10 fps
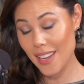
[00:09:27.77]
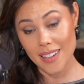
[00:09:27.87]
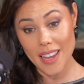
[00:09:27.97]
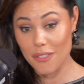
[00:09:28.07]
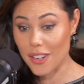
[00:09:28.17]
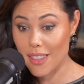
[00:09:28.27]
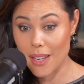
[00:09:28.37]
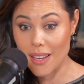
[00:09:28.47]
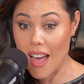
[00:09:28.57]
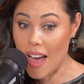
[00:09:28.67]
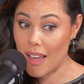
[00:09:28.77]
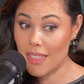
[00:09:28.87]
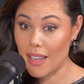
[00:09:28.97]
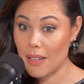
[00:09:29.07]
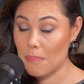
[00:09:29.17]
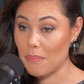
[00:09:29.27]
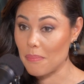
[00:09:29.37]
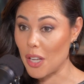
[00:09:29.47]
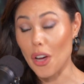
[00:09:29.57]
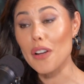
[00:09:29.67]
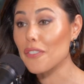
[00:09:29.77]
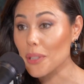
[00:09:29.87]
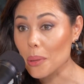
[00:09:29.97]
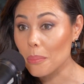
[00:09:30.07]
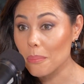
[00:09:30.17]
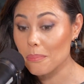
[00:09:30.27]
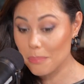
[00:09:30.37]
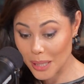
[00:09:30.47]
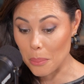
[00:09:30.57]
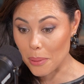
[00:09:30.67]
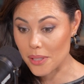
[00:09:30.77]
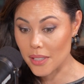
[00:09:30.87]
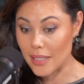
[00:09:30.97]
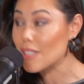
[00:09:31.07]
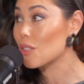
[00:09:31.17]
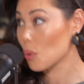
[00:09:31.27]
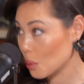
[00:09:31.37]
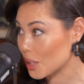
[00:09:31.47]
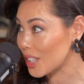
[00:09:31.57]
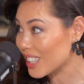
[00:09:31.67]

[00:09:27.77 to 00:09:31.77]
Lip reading: and everything I think a non-Filipino person needs to order.